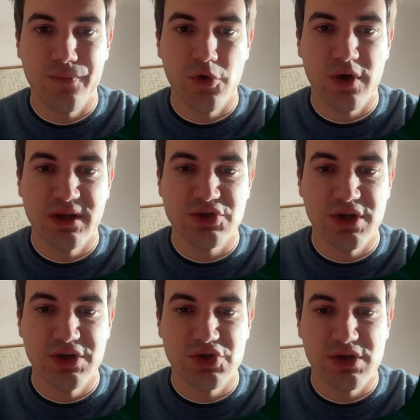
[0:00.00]
You can
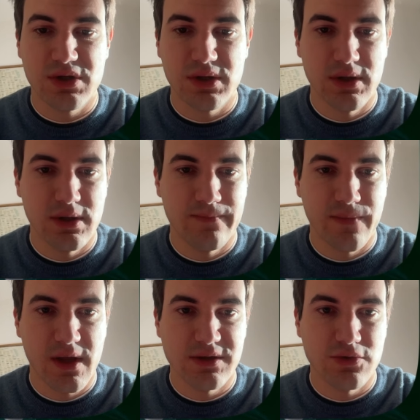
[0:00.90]
change it
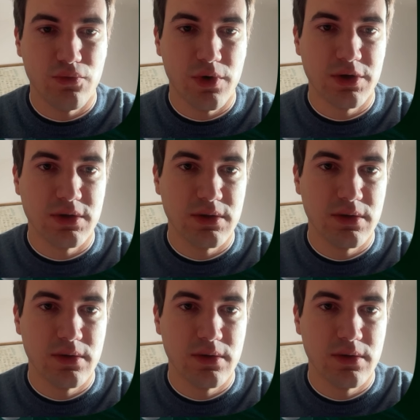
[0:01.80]
as you want.